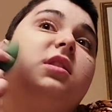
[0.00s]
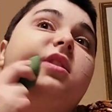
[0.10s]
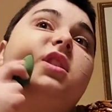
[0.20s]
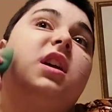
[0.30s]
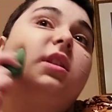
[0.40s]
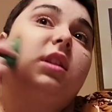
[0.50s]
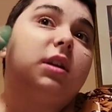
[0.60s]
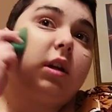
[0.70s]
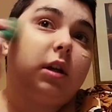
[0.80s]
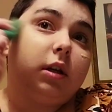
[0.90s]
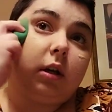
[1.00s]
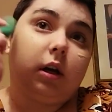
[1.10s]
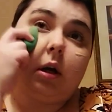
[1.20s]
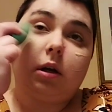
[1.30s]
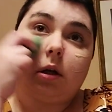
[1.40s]
gently
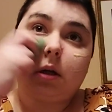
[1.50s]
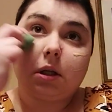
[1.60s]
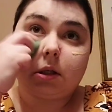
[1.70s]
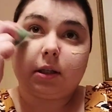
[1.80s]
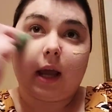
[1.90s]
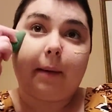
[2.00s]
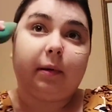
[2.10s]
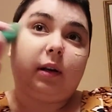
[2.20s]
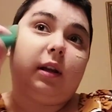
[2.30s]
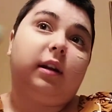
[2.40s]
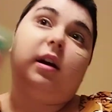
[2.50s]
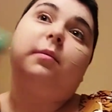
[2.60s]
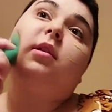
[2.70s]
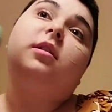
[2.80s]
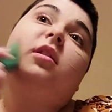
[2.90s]
dab it in.
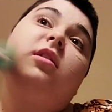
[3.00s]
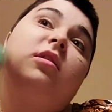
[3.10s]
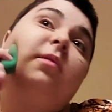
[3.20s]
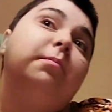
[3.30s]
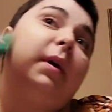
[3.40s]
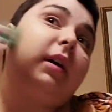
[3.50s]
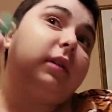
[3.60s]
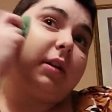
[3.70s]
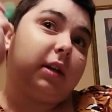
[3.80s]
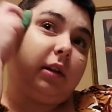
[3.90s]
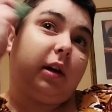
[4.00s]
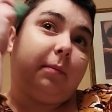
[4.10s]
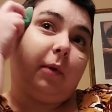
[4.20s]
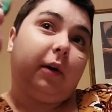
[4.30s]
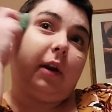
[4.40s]
I mean, you can barely tell
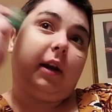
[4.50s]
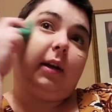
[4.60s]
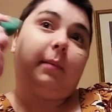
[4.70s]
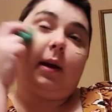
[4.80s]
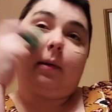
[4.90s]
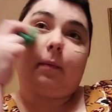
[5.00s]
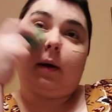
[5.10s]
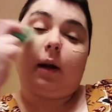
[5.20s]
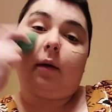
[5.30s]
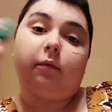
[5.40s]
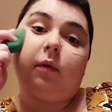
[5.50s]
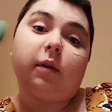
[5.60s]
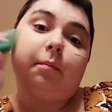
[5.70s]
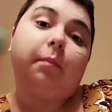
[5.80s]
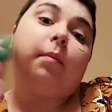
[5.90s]
I'm wearing any makeup right now. You
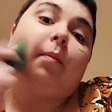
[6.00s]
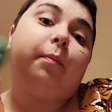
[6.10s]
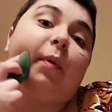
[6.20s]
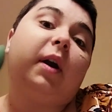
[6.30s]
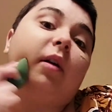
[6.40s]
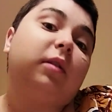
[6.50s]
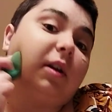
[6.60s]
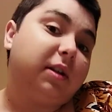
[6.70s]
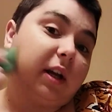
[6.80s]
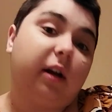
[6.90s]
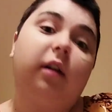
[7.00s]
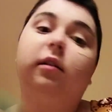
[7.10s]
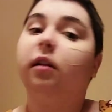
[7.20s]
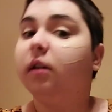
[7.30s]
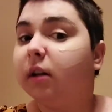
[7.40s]
can barely
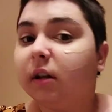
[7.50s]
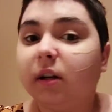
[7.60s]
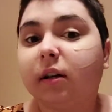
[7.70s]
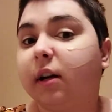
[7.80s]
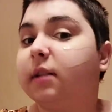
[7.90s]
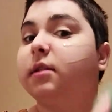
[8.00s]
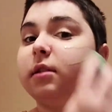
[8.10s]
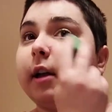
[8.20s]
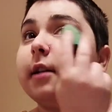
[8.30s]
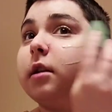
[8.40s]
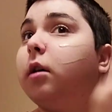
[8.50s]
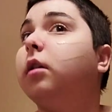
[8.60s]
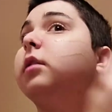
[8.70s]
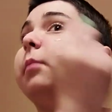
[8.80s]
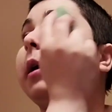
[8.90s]
tell. Because that's
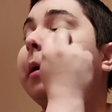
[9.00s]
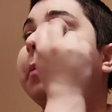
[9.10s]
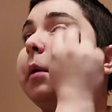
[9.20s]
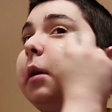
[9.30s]
all the makeup you